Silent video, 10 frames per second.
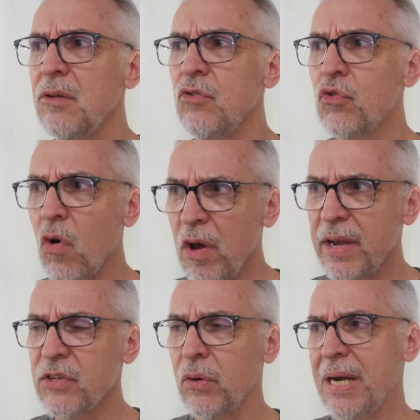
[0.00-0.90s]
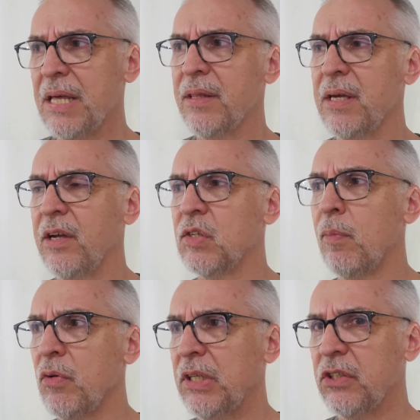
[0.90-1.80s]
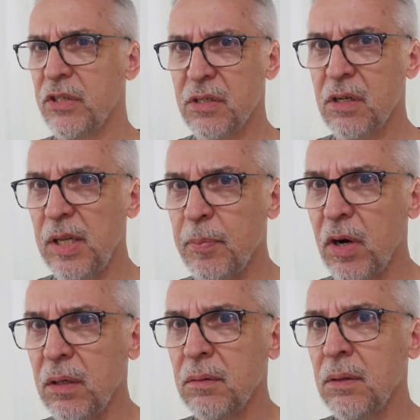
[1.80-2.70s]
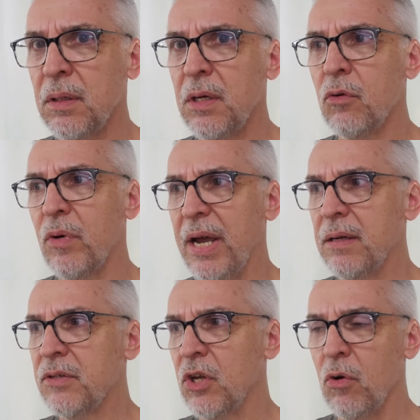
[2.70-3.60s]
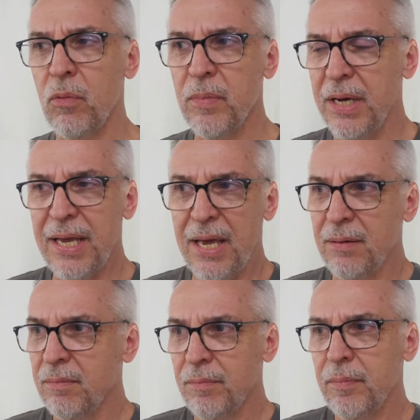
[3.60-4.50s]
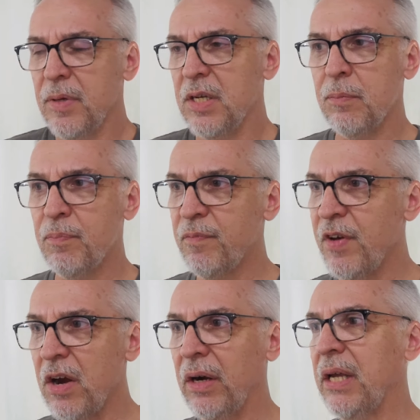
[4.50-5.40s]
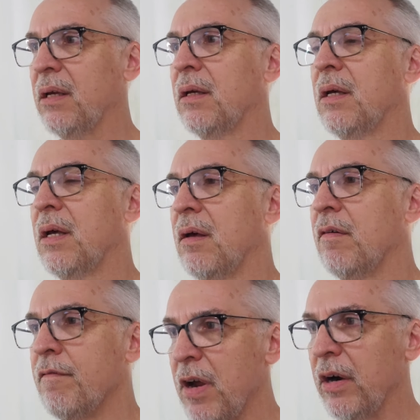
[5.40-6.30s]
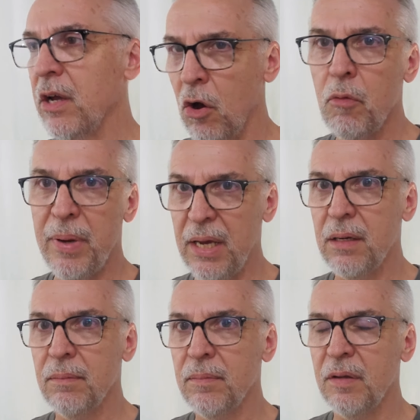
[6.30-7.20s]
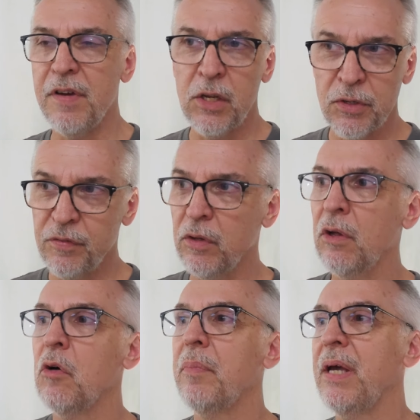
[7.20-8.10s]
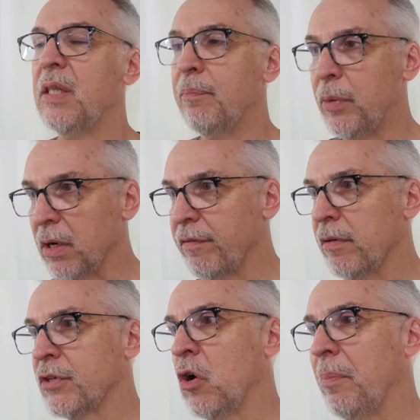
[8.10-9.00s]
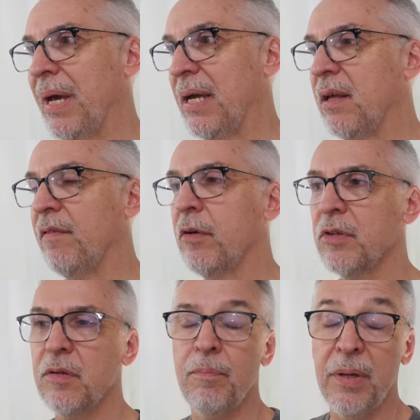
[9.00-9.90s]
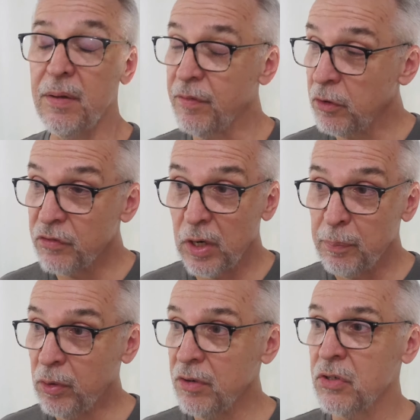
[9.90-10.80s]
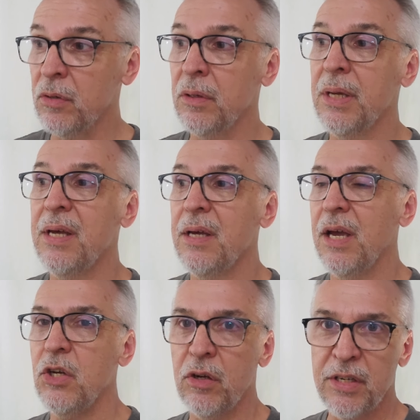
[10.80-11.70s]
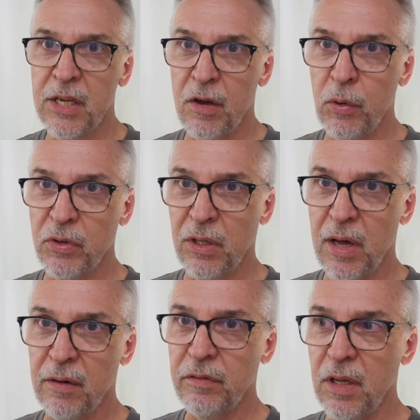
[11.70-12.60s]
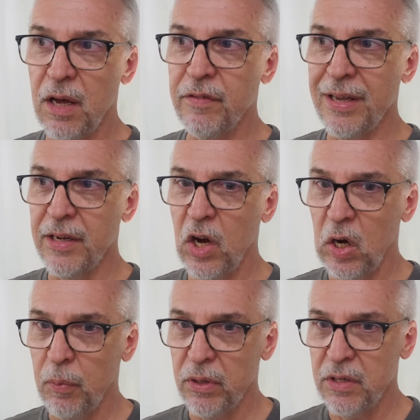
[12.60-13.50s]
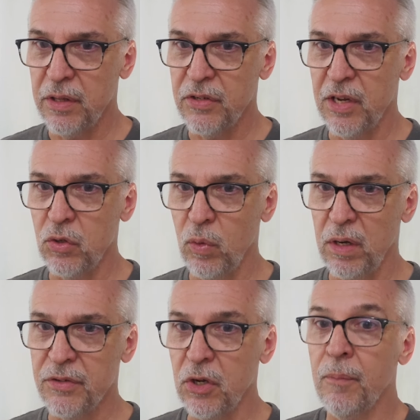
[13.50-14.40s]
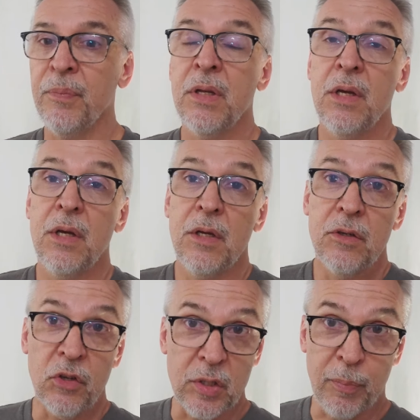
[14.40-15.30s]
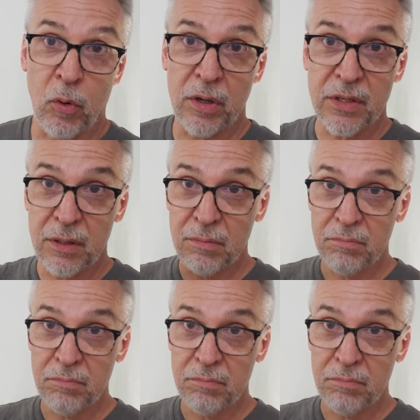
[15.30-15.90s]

drawings or anything. It's mostly just clip art, right? So again, very, very homemade. The videos feel homemade, the book feels homemade, it feels, but it feels very personal, and you can tell there was a lot of love and care put into this as well. So to support